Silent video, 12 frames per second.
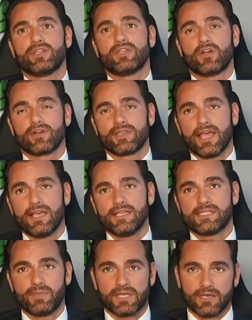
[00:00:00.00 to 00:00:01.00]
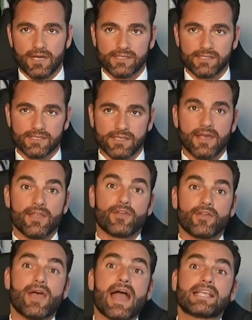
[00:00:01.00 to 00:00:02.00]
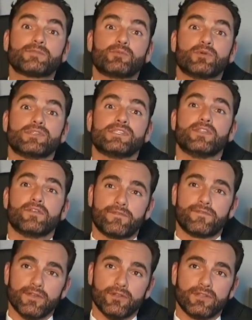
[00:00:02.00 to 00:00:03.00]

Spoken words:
in our case because they're experts in their field.